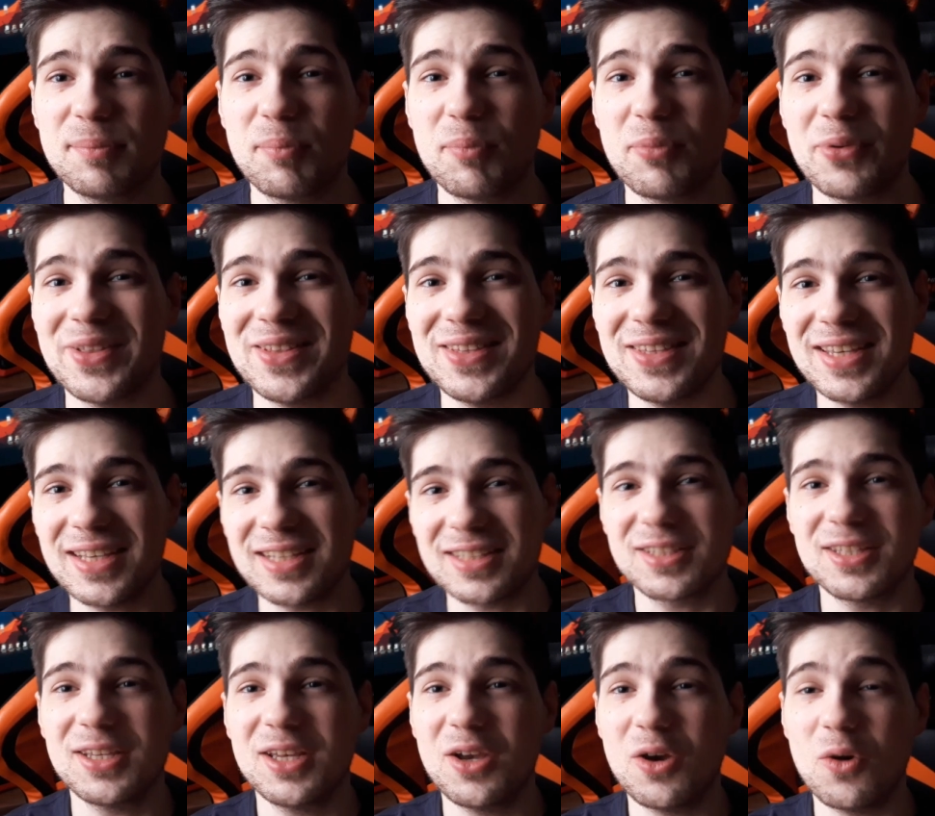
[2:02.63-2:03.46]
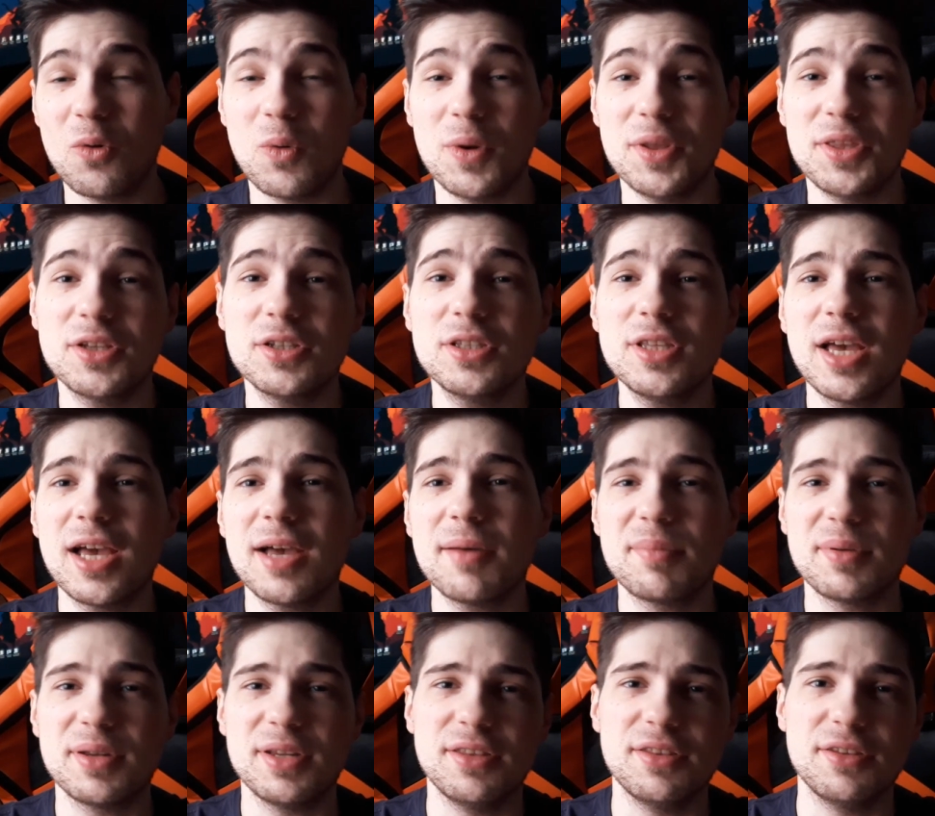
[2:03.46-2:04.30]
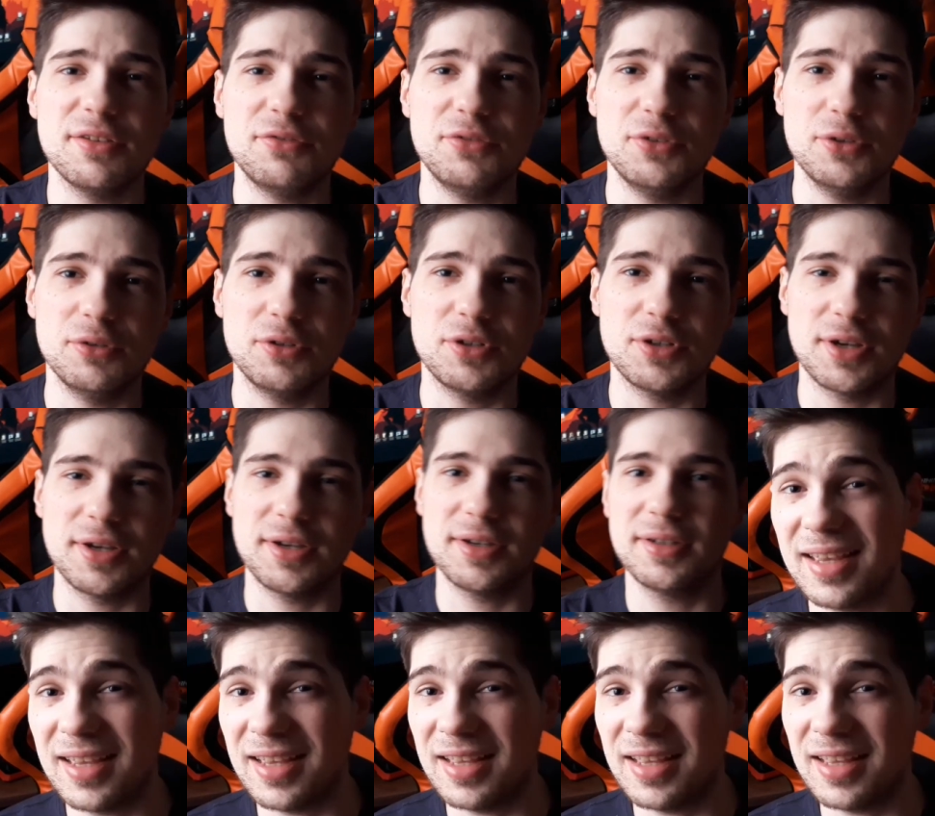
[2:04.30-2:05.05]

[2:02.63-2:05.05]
predict what could happen in the future.